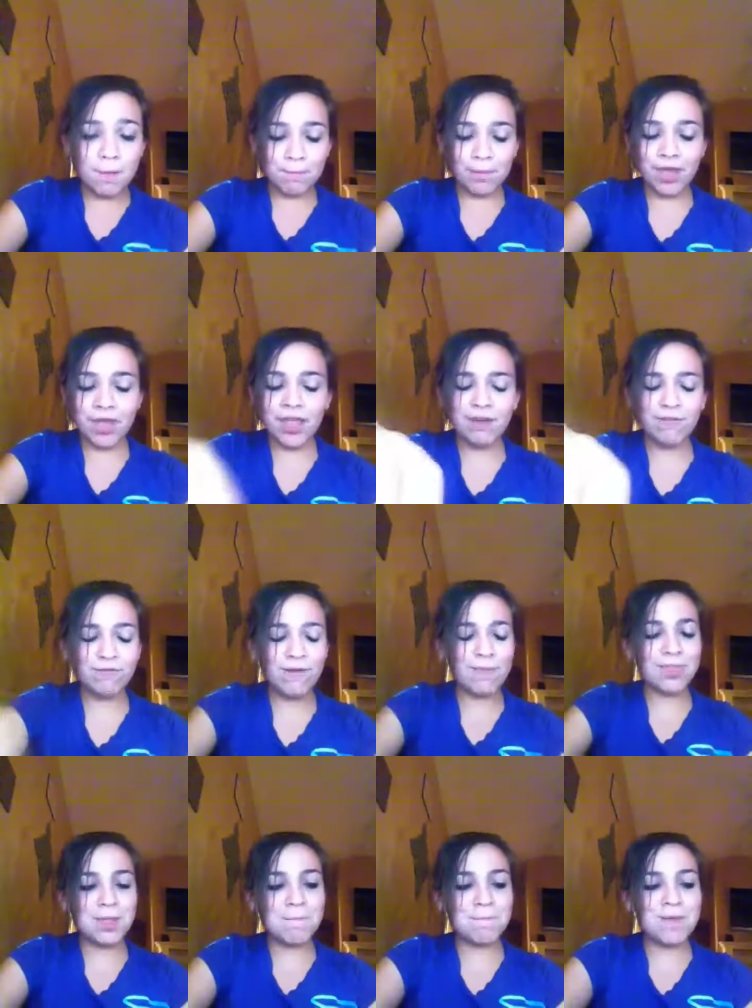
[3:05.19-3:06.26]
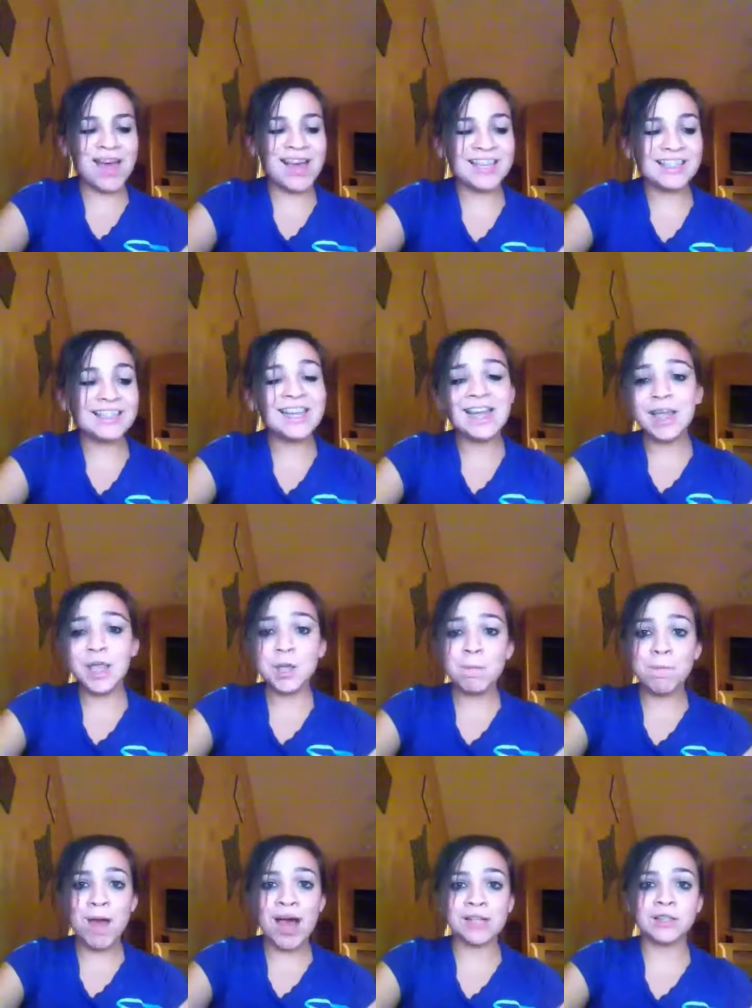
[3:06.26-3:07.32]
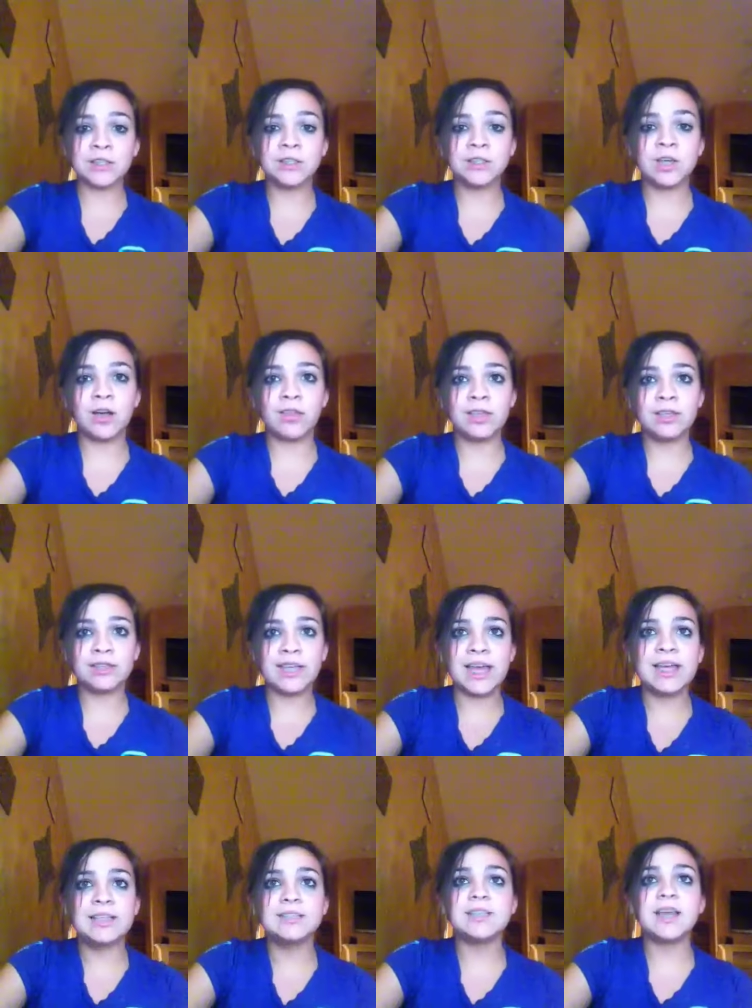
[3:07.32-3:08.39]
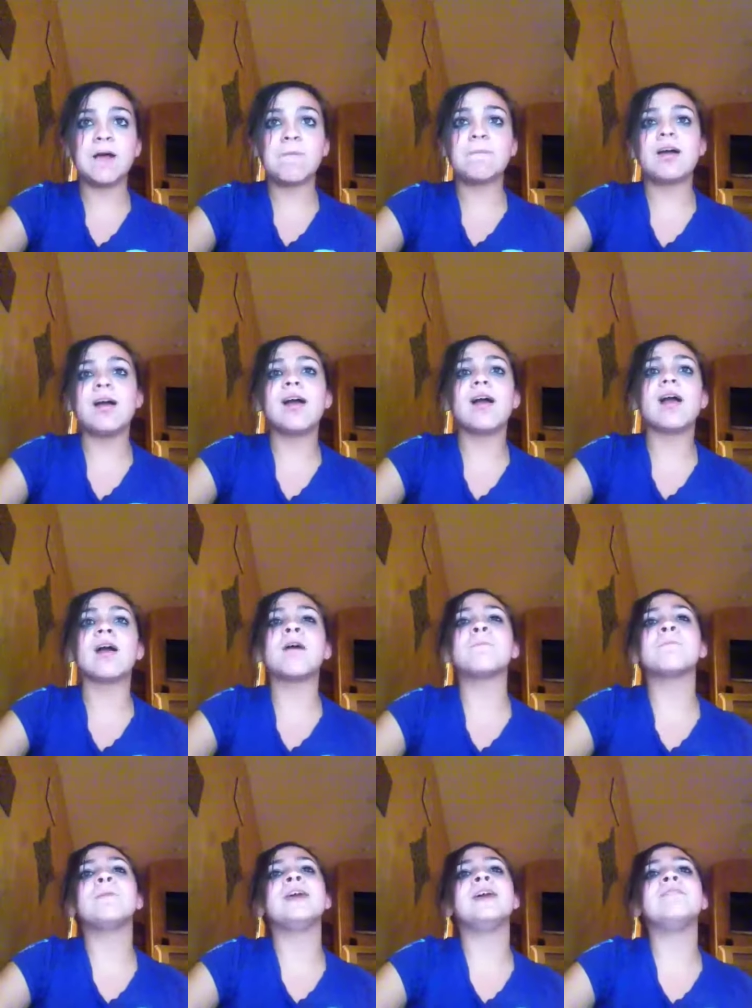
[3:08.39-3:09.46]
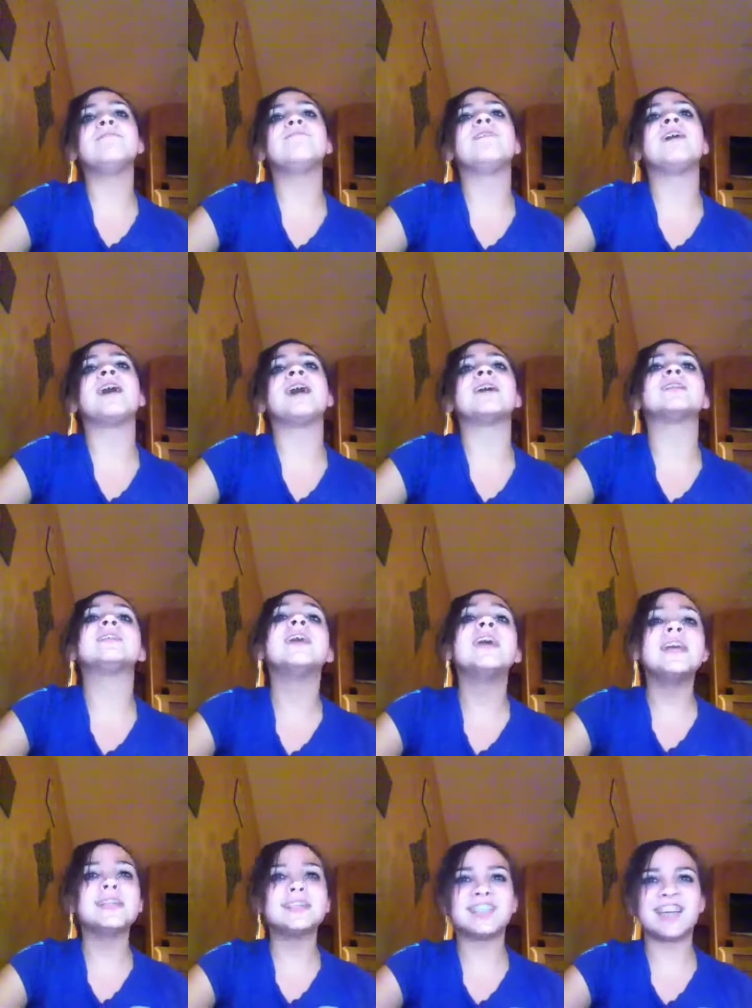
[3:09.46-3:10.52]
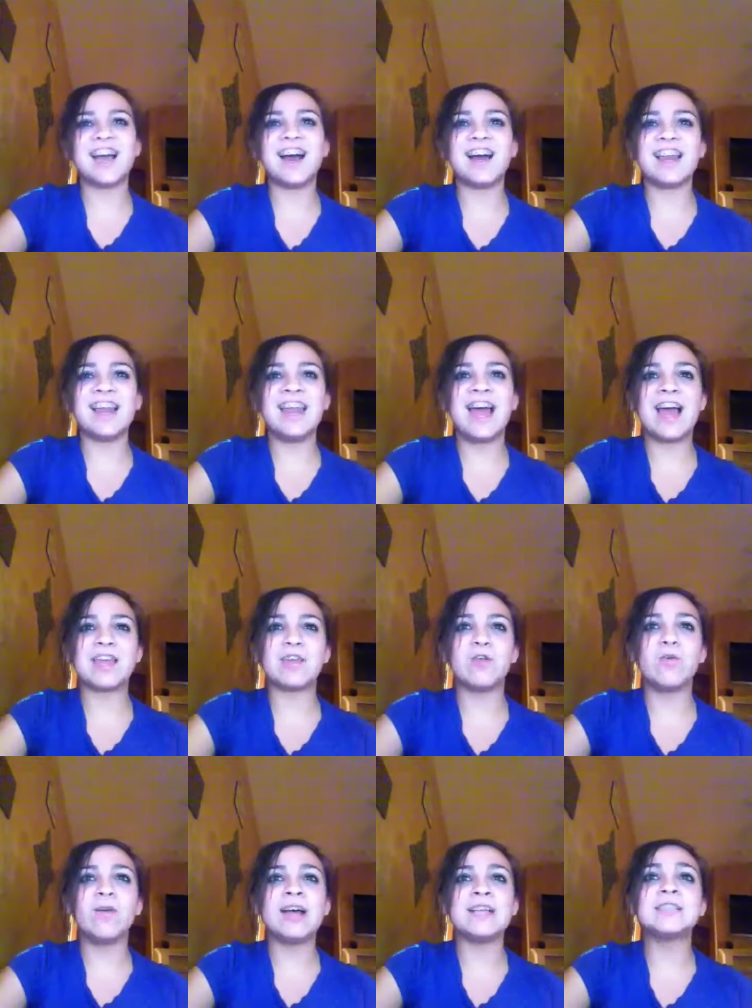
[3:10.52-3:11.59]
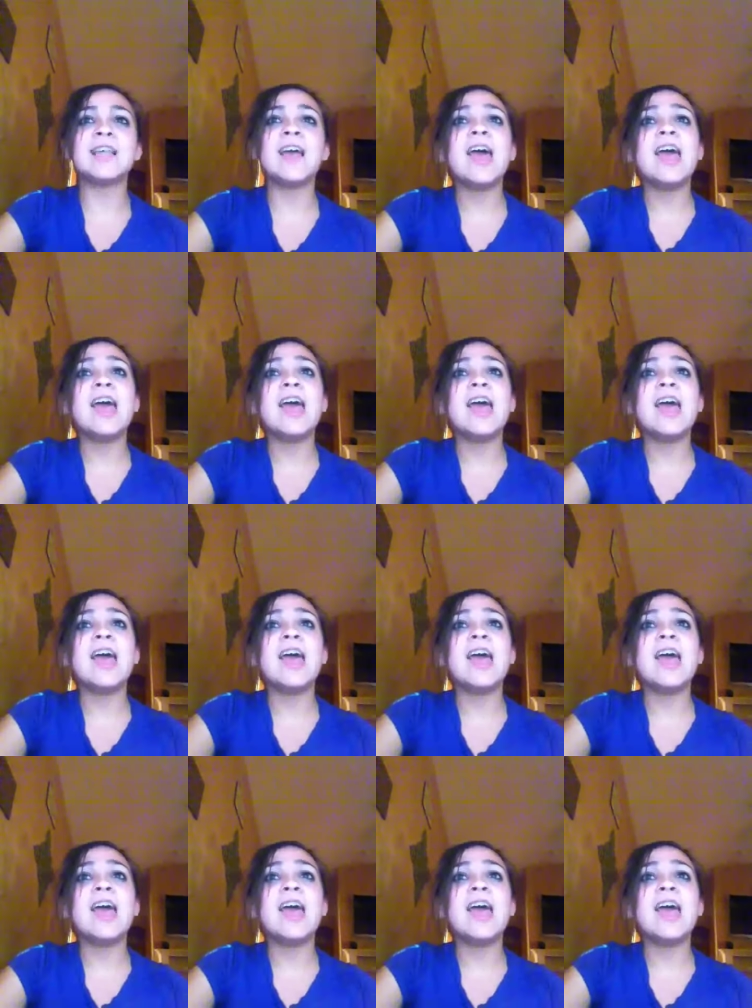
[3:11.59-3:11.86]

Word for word: Made from the best, he passes all the tests. Got my heart beating fast, it's cardiac arrest.